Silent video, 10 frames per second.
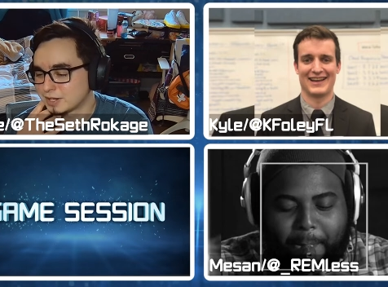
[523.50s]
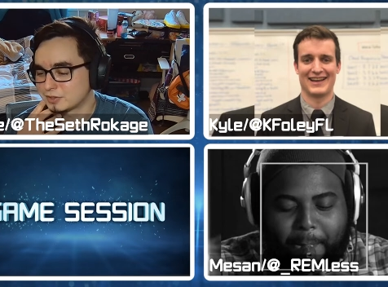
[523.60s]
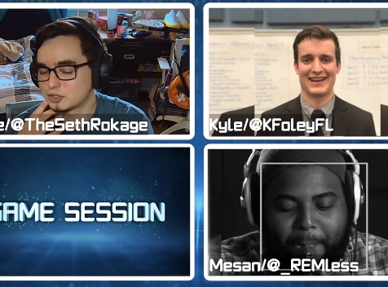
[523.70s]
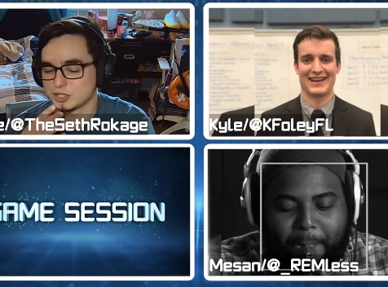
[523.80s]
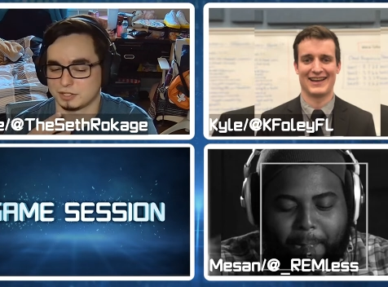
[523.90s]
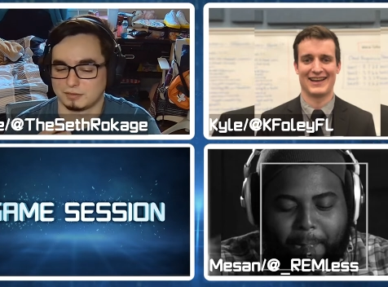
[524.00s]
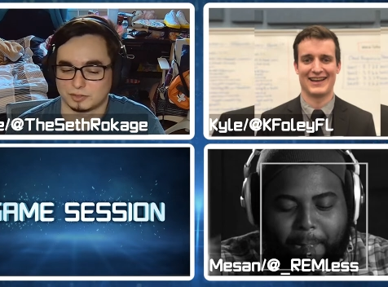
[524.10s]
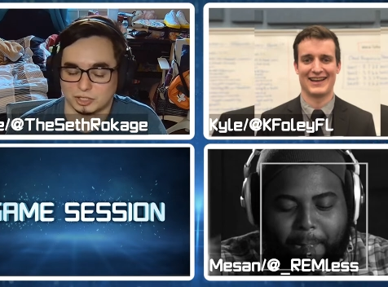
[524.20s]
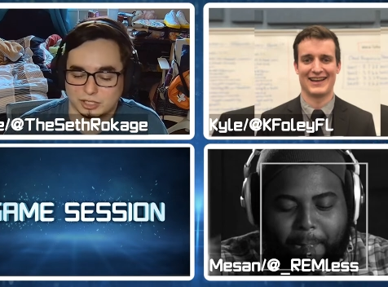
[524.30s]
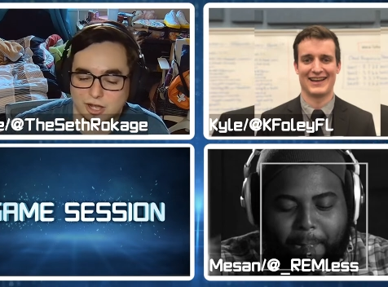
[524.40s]
Speaker 1: man, this is
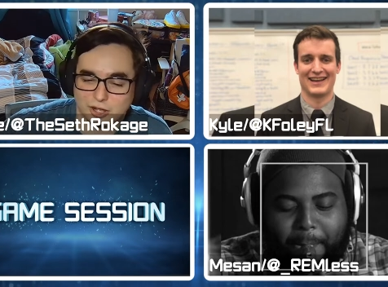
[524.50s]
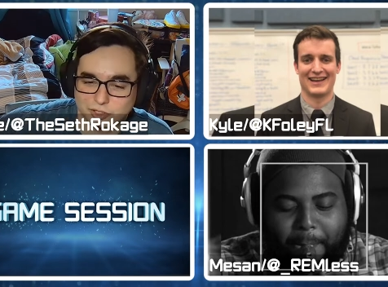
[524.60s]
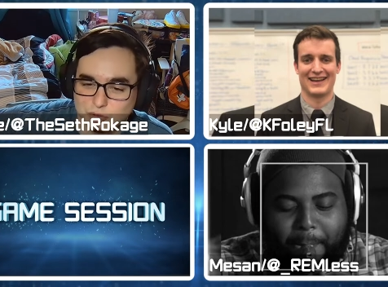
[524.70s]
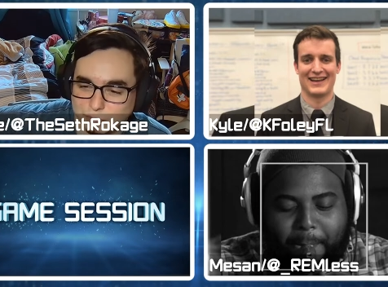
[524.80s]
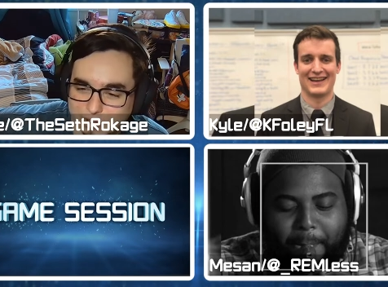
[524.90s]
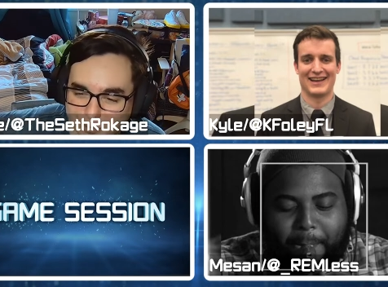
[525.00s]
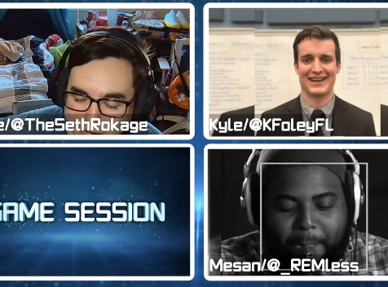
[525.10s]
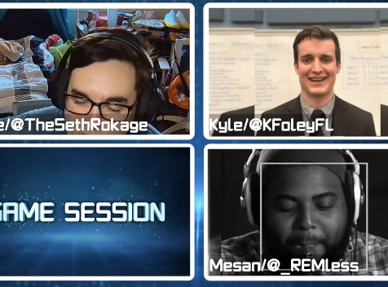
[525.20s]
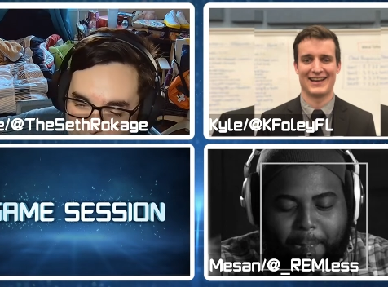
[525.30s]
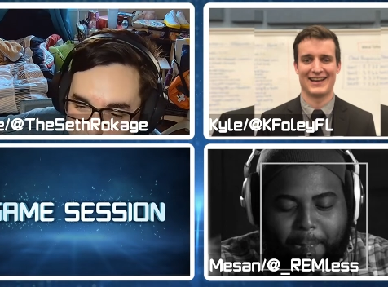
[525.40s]
even in college where,
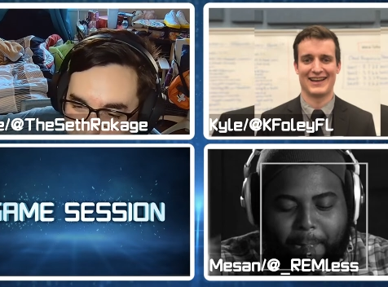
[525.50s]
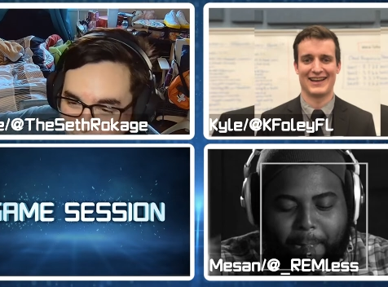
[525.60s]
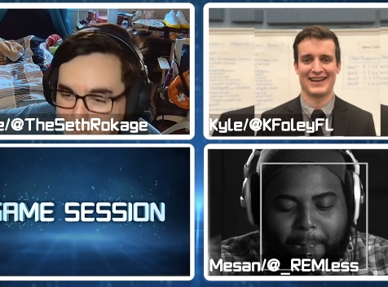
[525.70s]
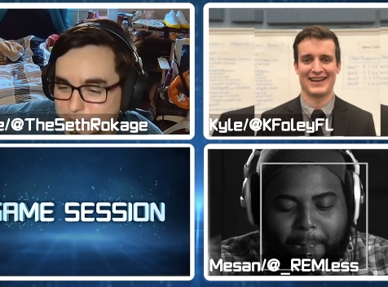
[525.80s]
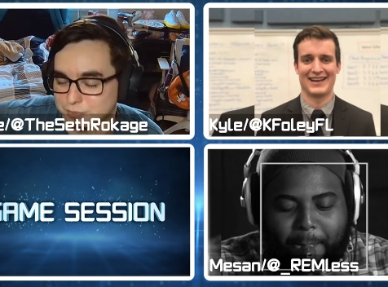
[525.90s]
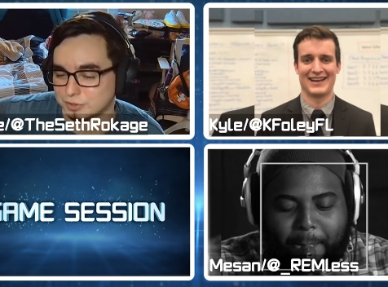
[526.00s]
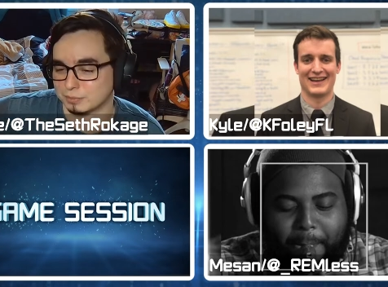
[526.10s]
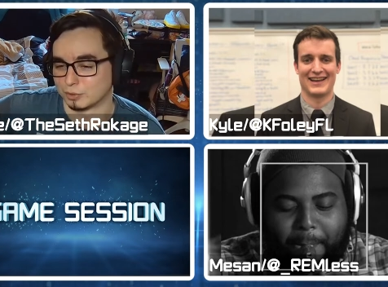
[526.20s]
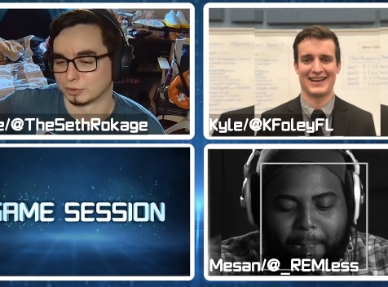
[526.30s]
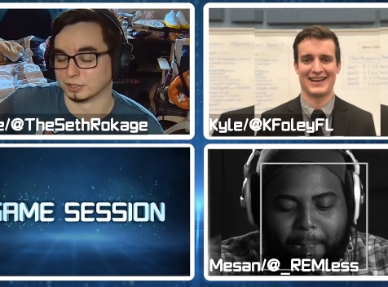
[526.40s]
where I would wake up in
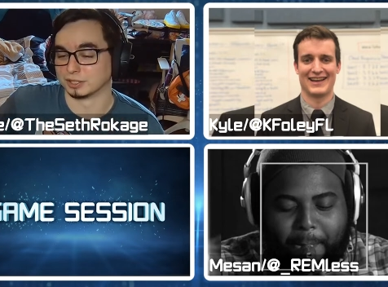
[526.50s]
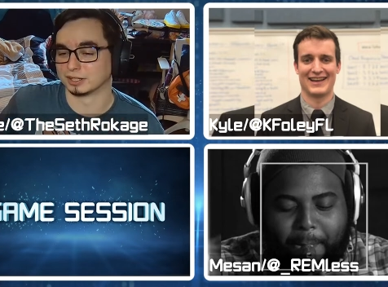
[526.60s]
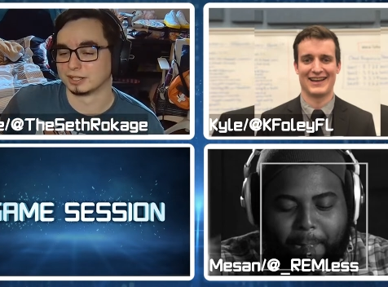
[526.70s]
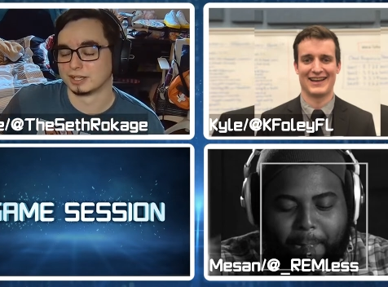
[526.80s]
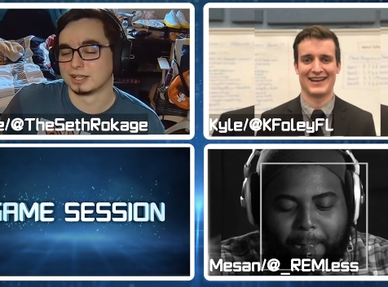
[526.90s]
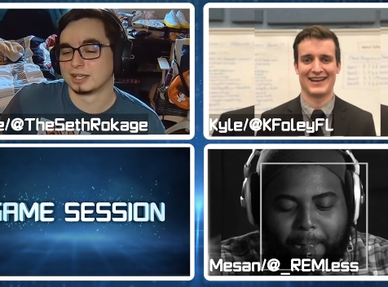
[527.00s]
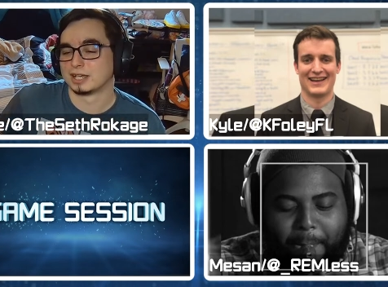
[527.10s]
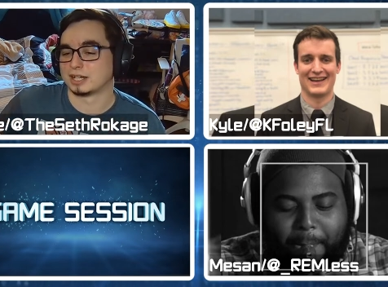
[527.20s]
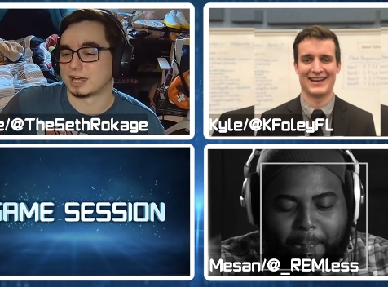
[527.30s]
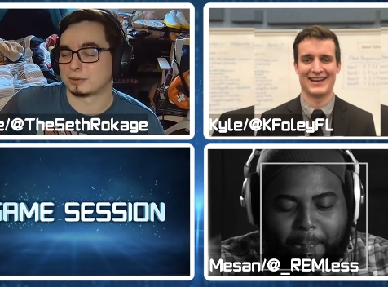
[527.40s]
the morning
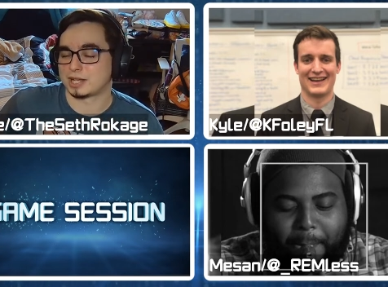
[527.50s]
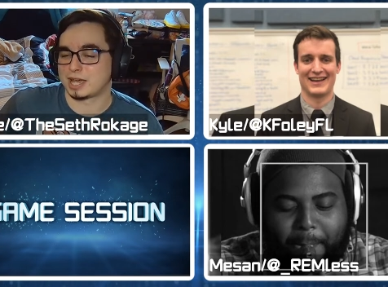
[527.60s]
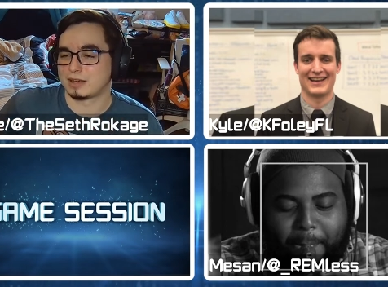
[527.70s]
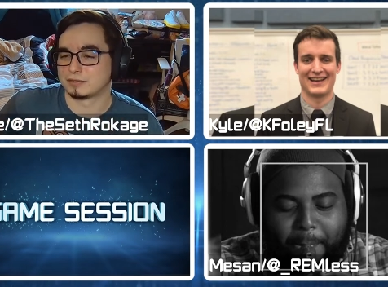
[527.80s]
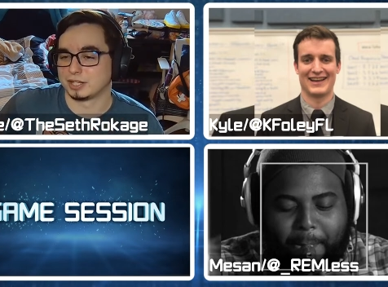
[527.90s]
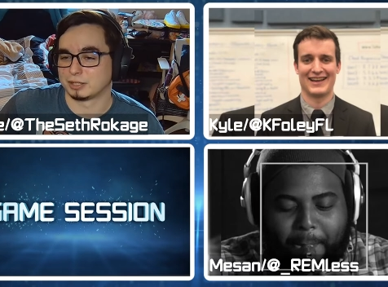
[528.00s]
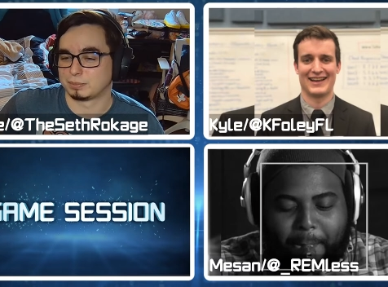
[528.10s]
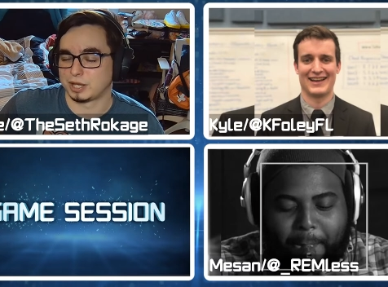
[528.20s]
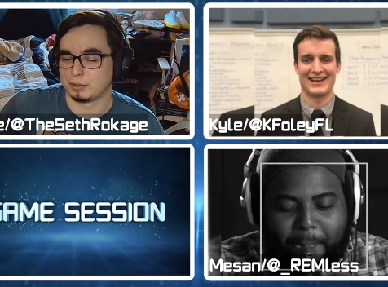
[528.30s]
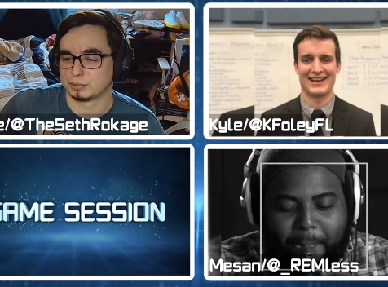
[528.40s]
and I would have like a
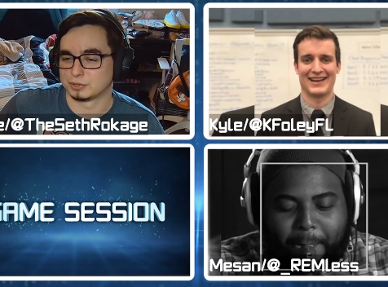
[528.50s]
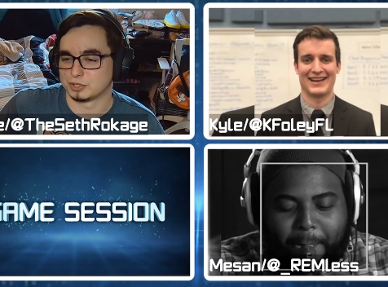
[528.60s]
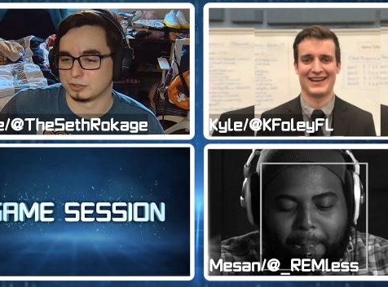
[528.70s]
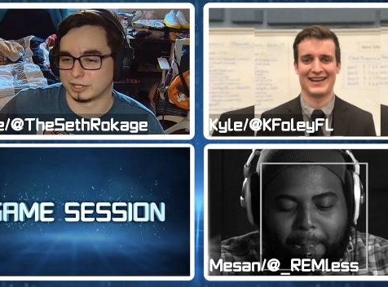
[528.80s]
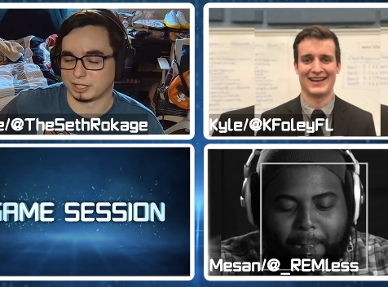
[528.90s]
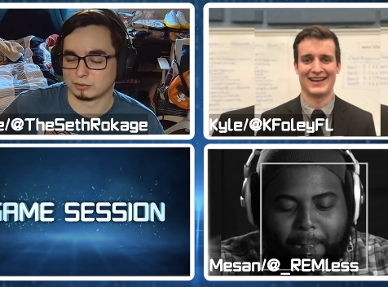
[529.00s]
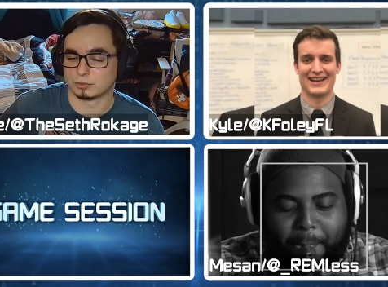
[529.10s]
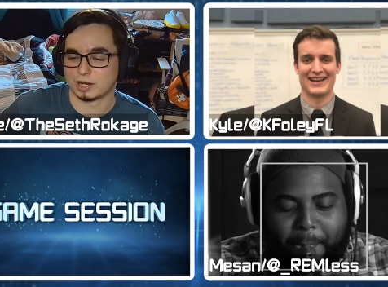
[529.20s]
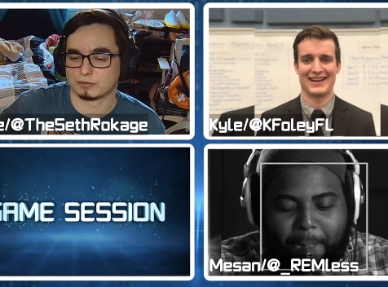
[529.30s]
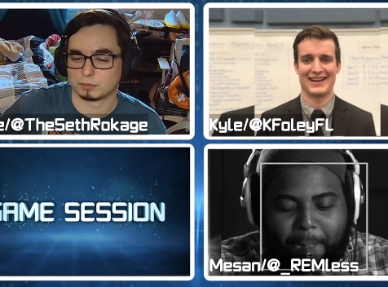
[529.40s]
paper due like
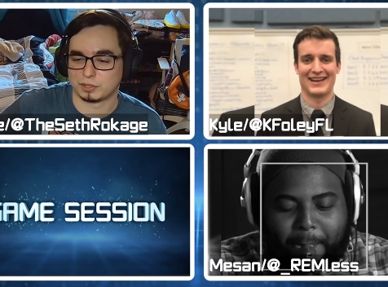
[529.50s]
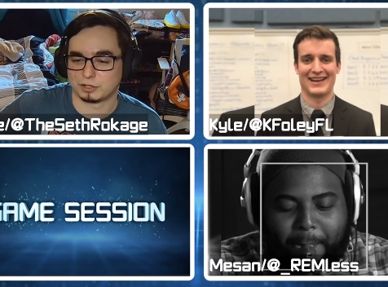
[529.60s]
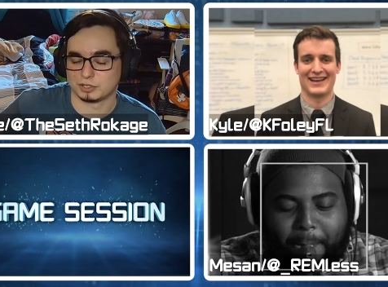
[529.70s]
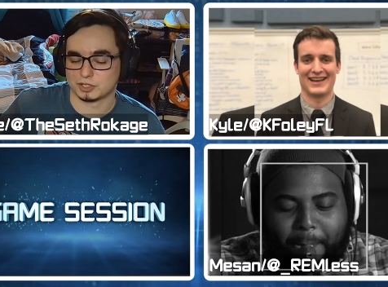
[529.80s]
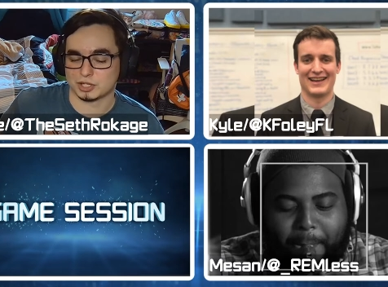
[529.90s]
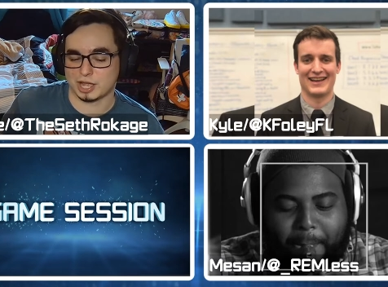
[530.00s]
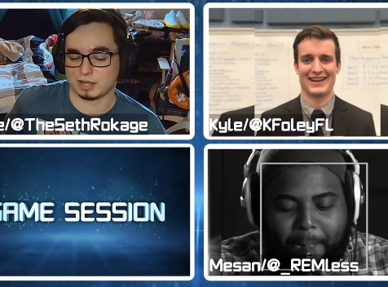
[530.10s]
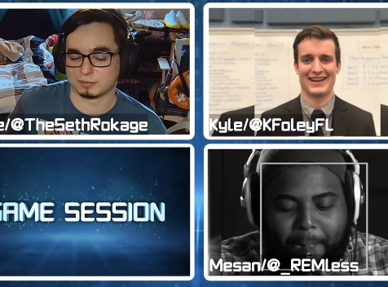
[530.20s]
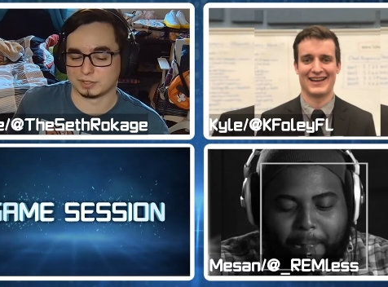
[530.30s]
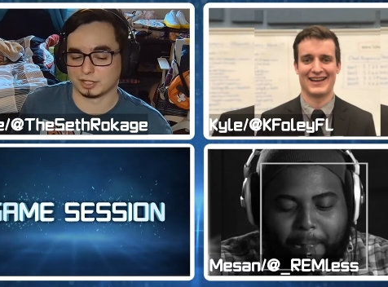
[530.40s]
in whatever period of
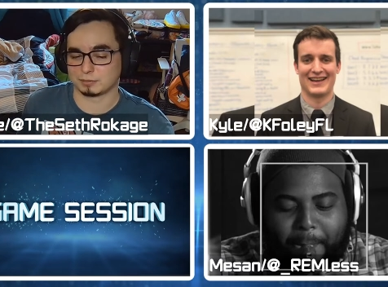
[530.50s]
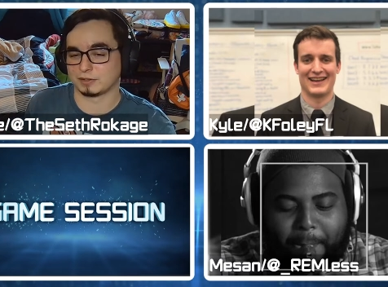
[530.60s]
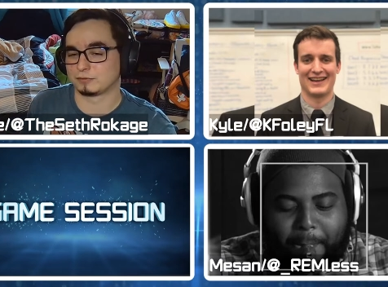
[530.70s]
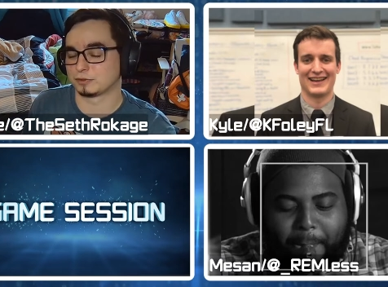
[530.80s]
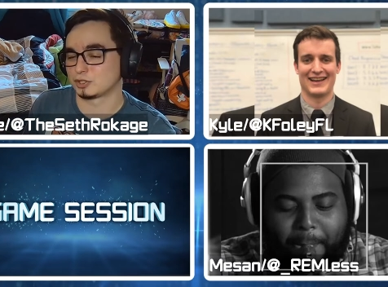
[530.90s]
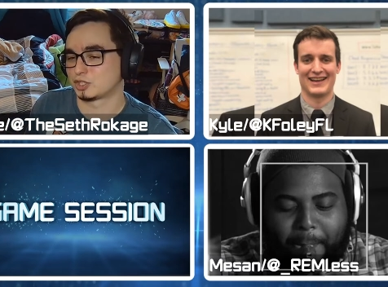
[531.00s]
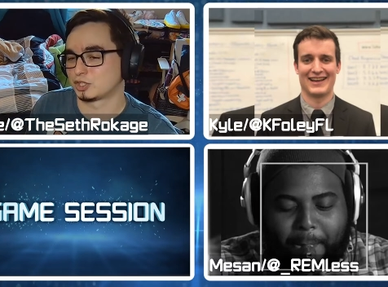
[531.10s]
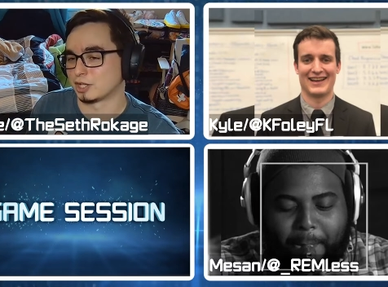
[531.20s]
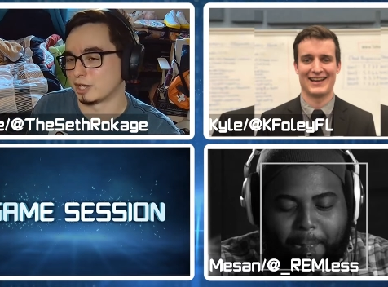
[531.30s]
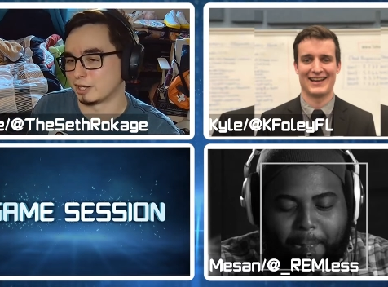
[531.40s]
time. And like my
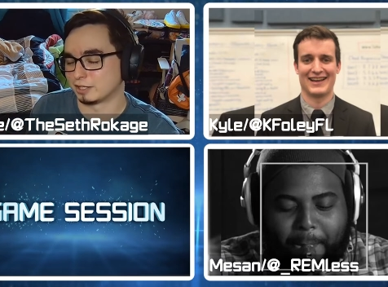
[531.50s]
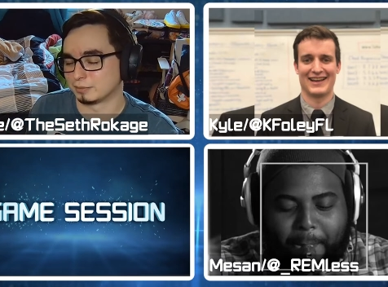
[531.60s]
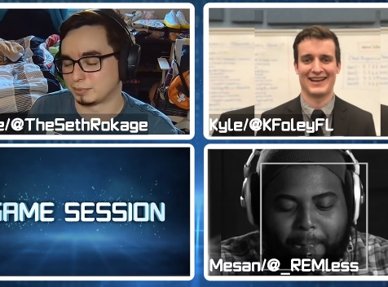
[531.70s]
first thought